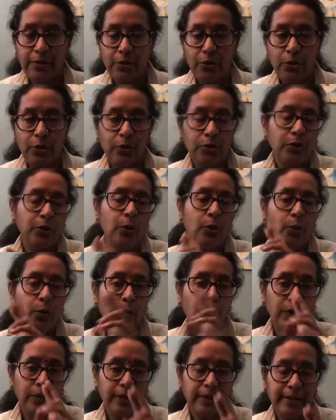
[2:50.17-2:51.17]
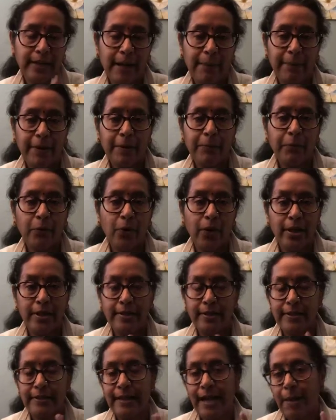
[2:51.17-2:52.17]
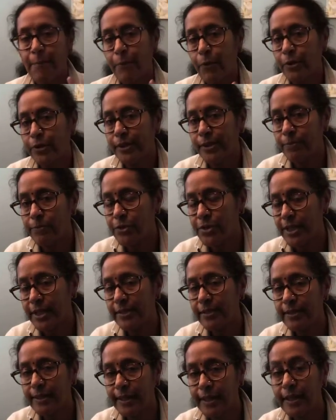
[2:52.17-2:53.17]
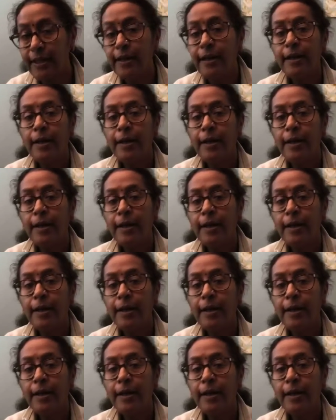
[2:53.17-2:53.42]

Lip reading: You could go over the tapping points and tap on them gently,